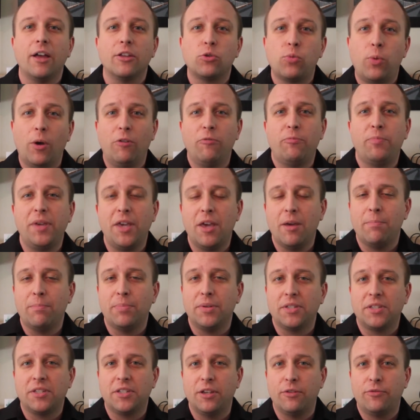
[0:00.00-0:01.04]
12 p.m.
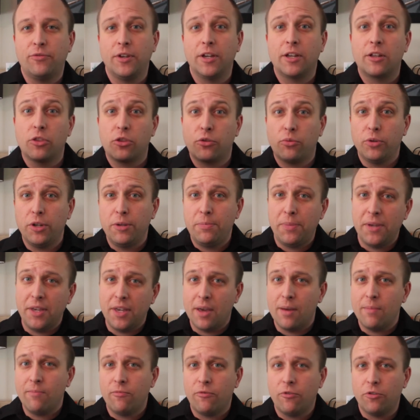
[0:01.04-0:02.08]
Pacific, 3
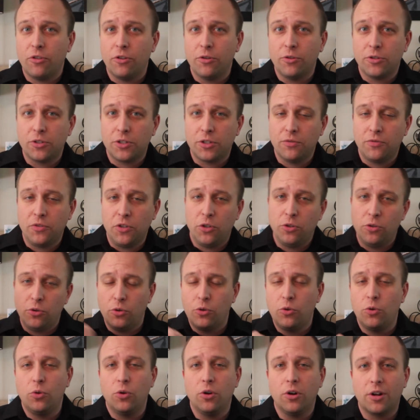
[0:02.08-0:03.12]
p.m. for those of you
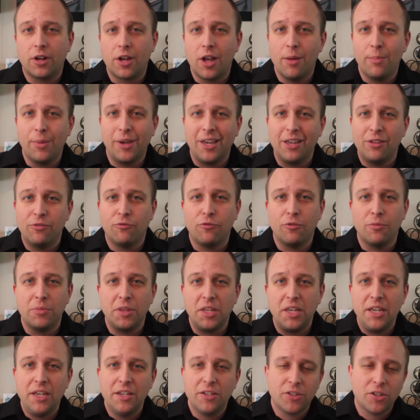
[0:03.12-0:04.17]
who are coming in from
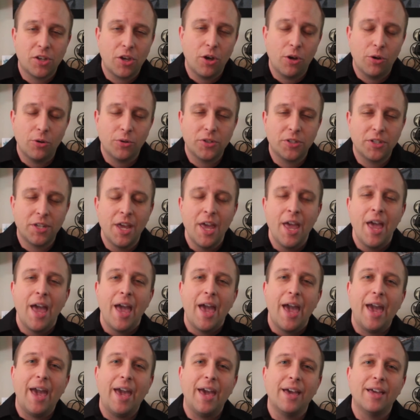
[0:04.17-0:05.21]
the East Coast.
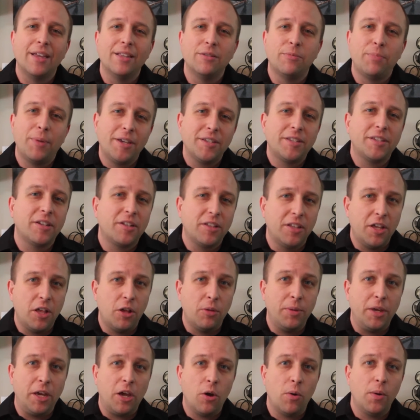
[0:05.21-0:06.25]
And basically I'll
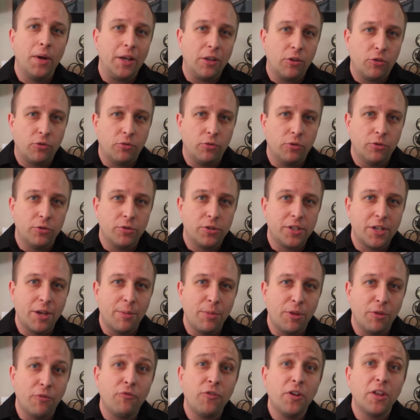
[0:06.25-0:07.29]
be going through some
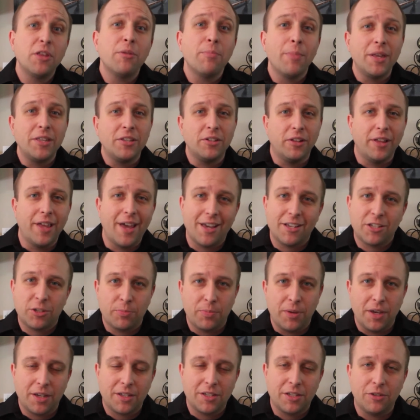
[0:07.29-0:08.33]
of the fundamental
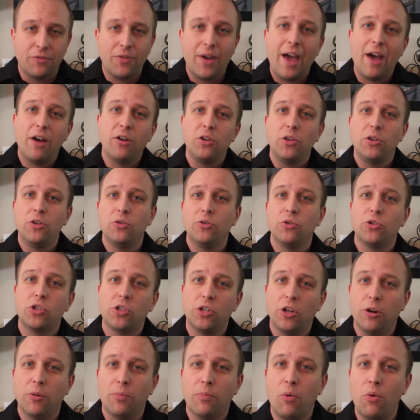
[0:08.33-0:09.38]
aspects of how you use
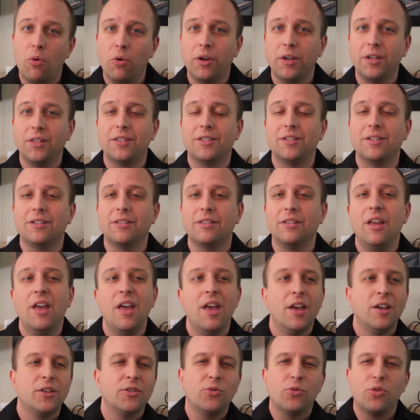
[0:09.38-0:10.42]
SharePoint and
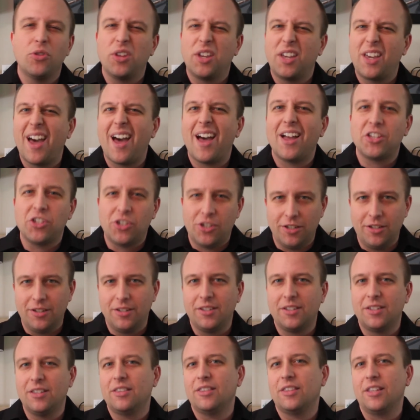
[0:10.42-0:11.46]
sort of the
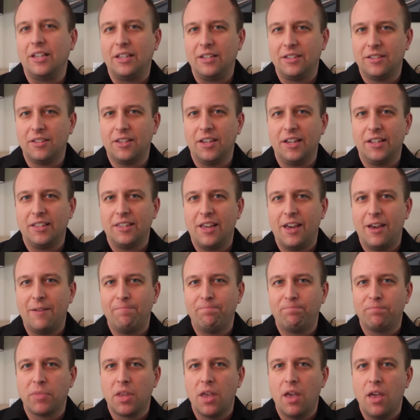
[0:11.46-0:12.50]
gotchas and things like
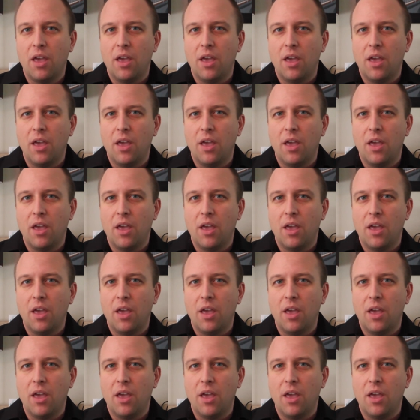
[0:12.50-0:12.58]
that.